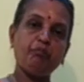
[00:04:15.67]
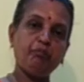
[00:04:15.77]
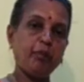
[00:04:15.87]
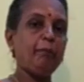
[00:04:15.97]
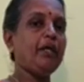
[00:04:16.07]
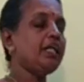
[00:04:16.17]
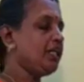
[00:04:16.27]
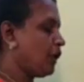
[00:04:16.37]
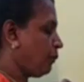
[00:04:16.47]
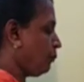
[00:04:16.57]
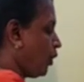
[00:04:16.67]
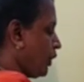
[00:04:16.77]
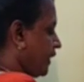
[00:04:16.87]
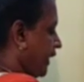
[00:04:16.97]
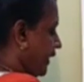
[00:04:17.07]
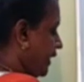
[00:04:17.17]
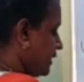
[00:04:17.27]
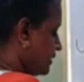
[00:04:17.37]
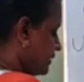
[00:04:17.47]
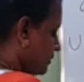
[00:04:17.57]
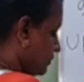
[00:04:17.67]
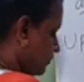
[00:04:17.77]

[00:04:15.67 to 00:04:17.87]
prepared bone needles,